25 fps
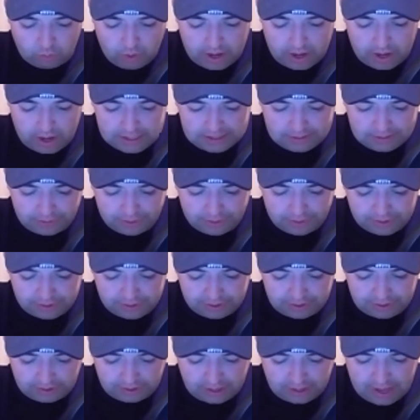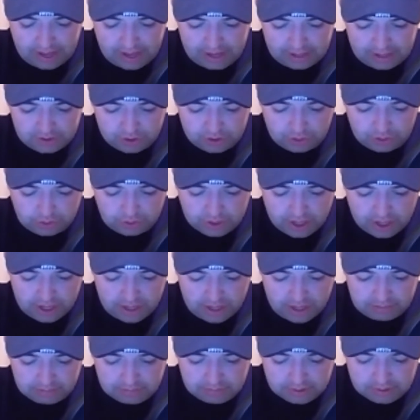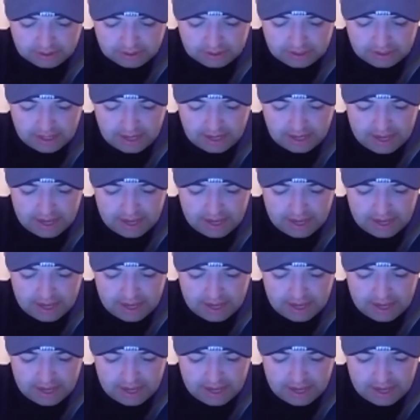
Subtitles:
Wexford two times,